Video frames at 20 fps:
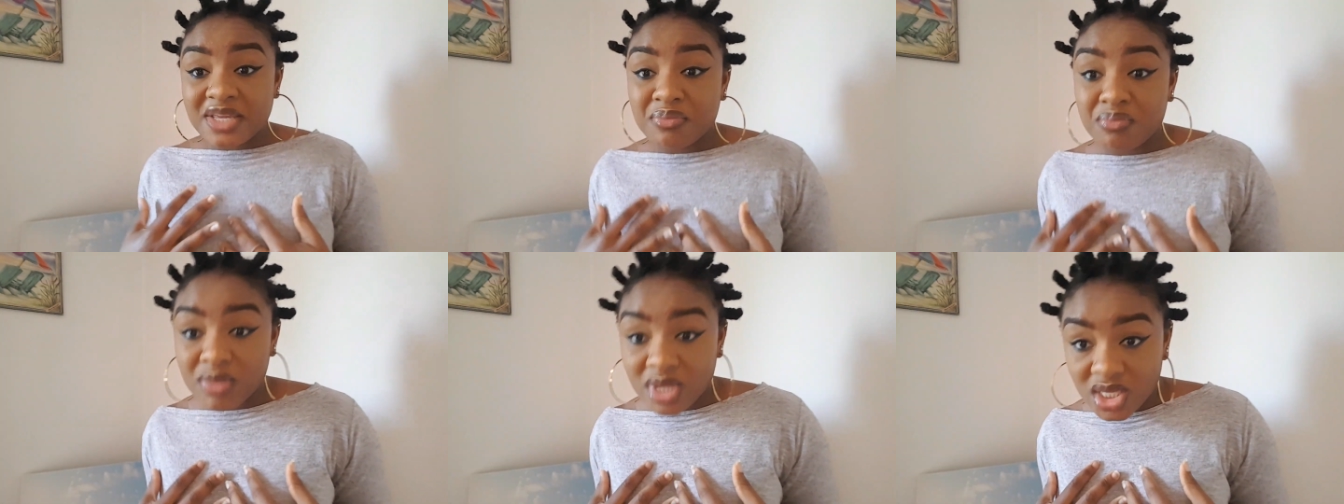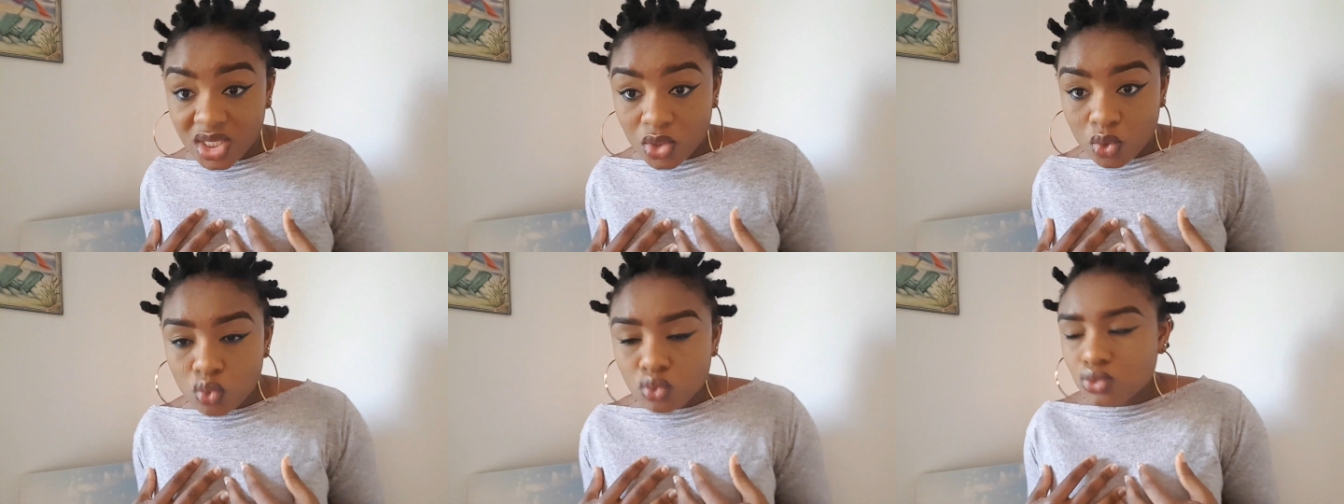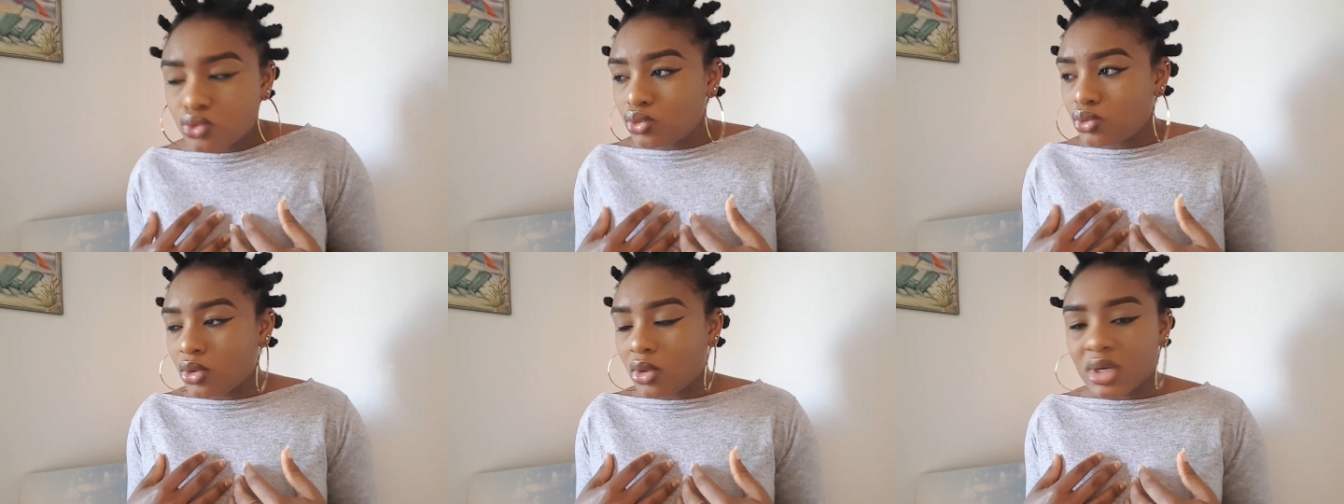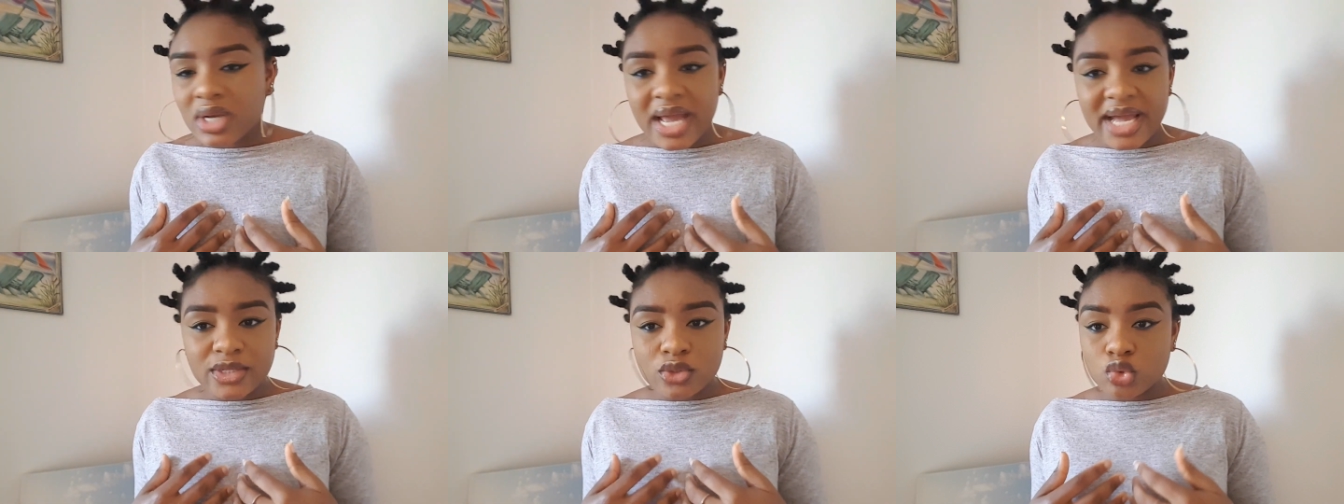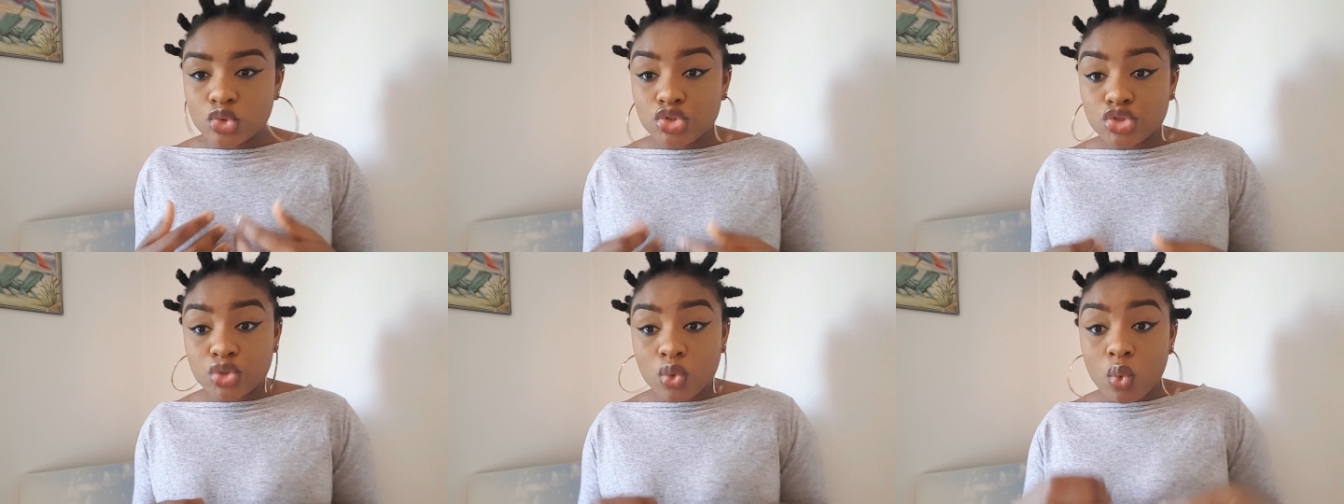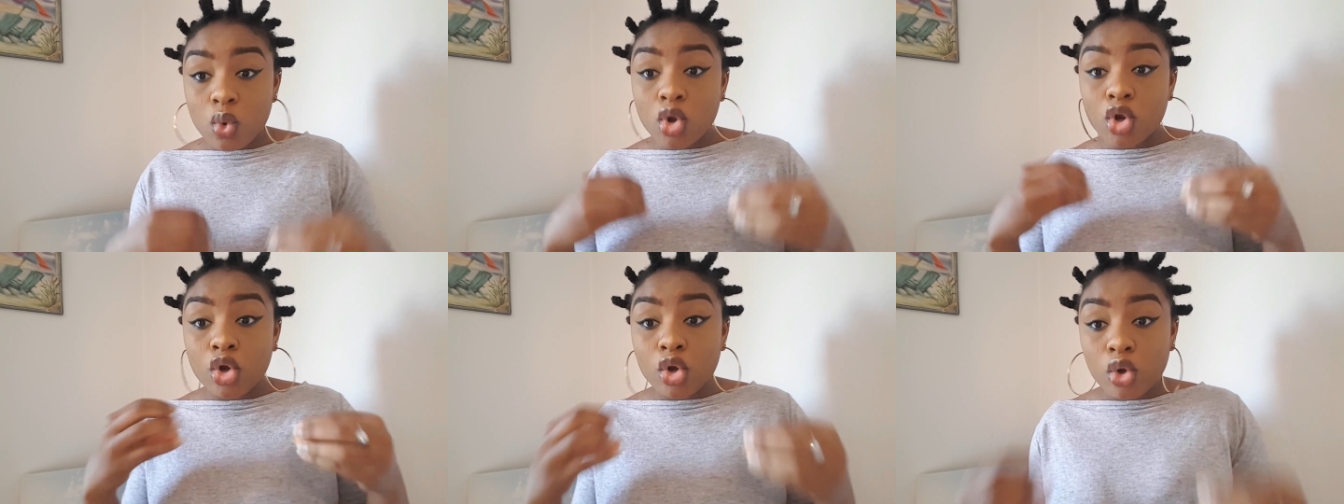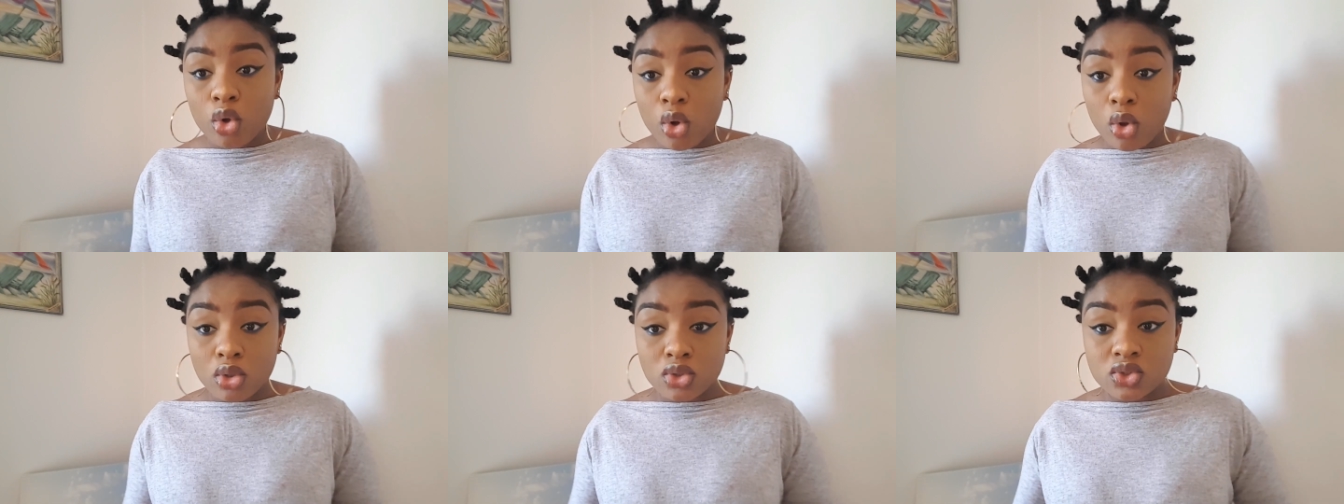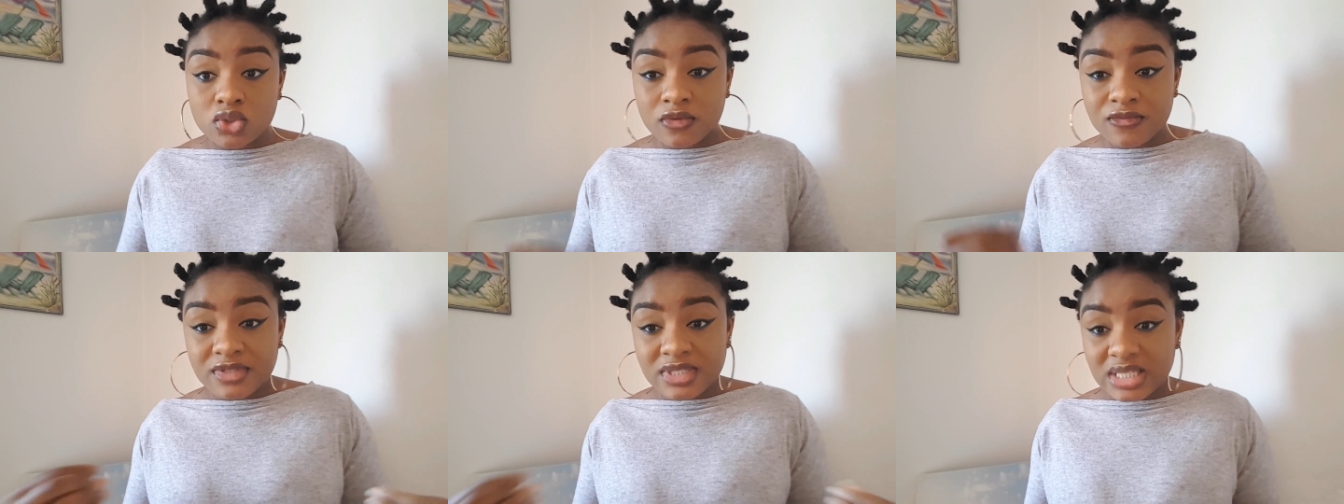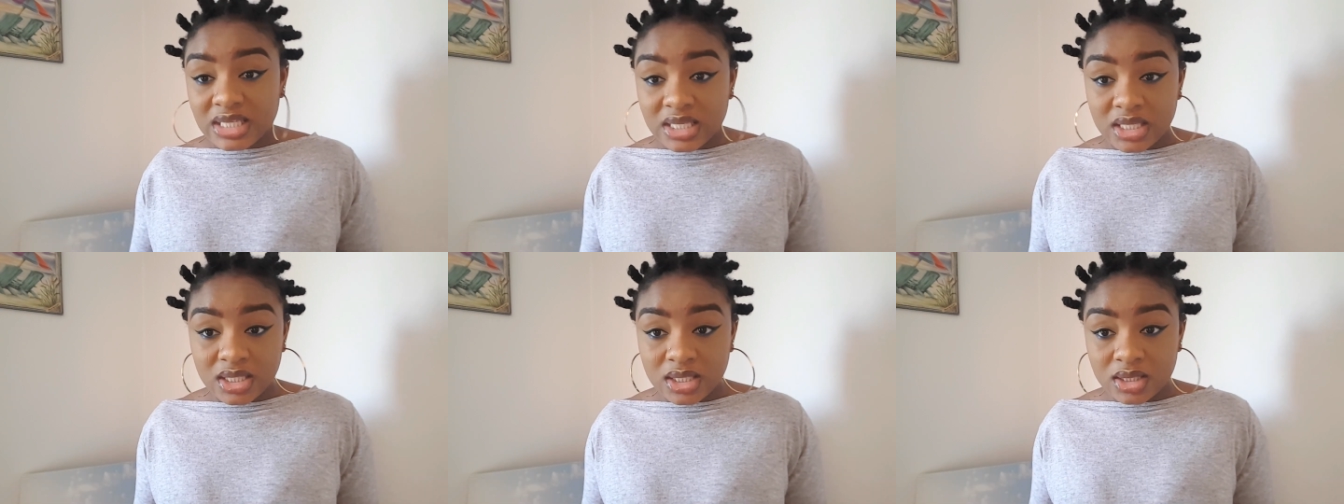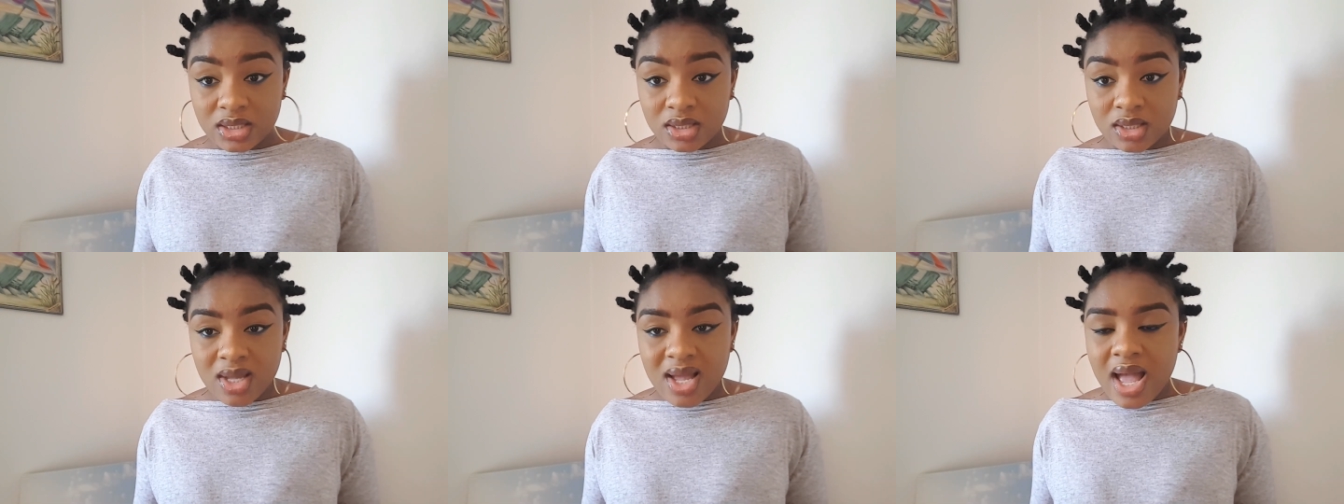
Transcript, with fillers: me who do not like to show a lot of skin